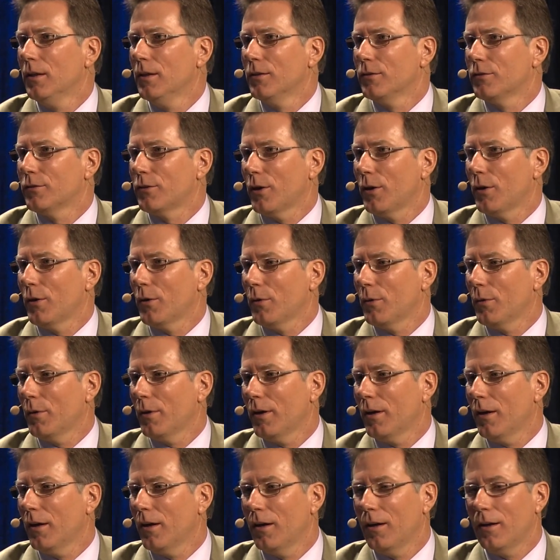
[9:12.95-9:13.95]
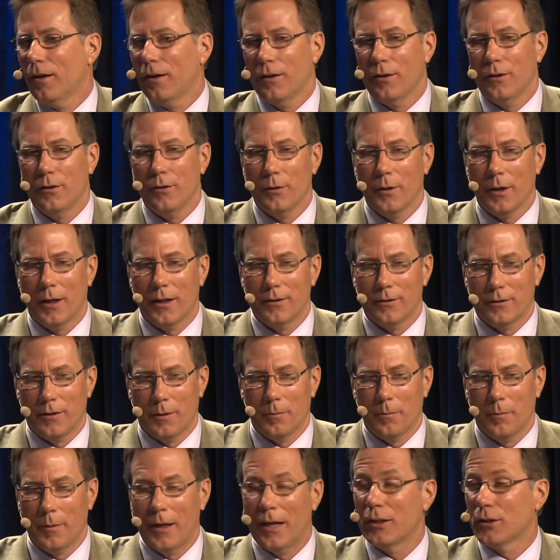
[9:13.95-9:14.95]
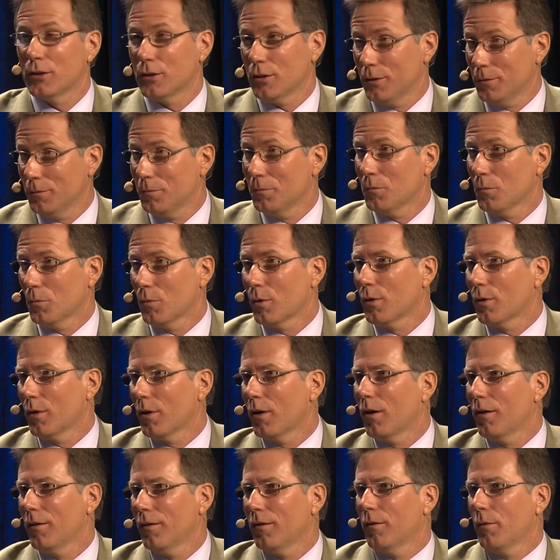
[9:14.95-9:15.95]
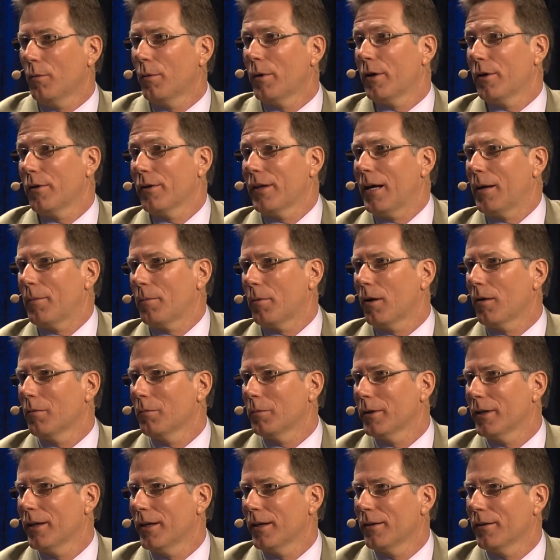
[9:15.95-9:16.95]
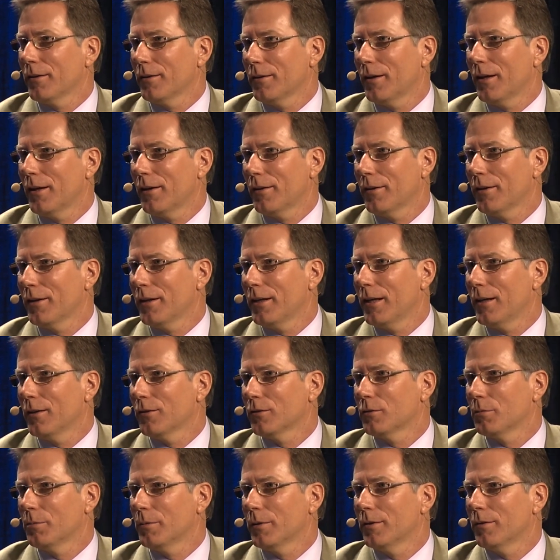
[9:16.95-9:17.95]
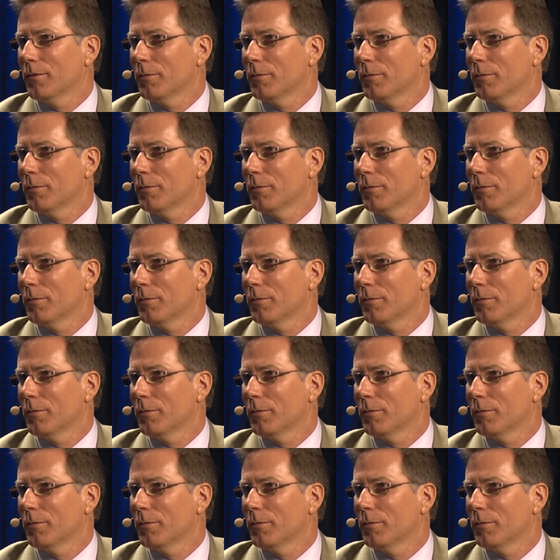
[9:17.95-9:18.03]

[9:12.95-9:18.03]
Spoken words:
So you guys, I imagine, were aware of that probably ahead of the announcement.